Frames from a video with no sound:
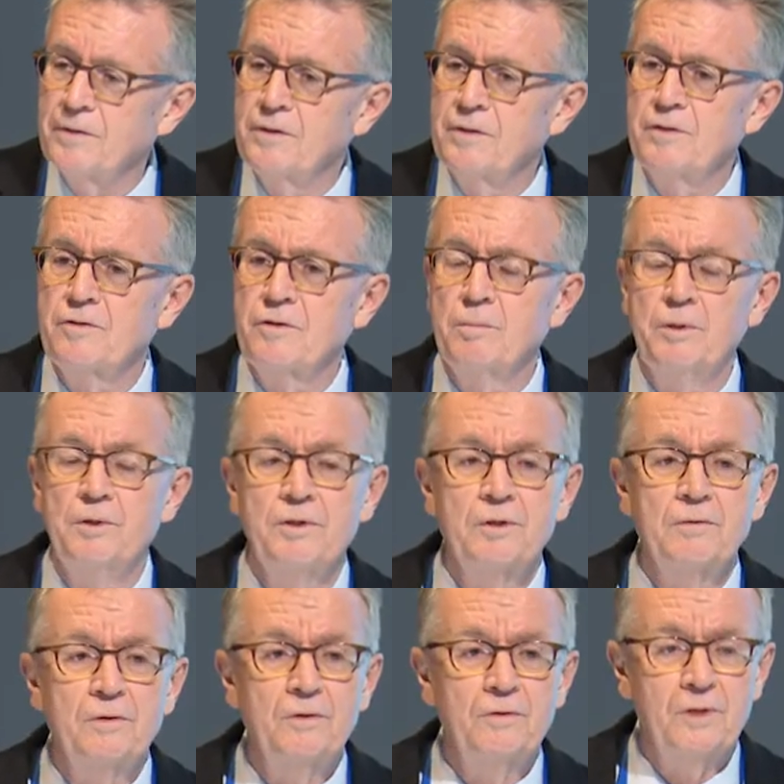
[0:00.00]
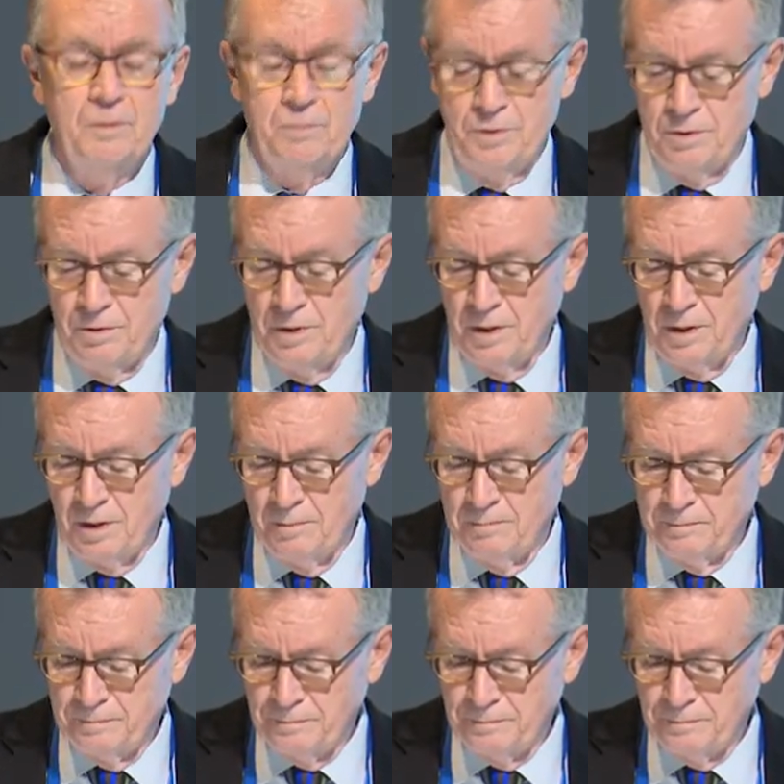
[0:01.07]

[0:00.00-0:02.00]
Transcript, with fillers: of the distribution of consumption or income.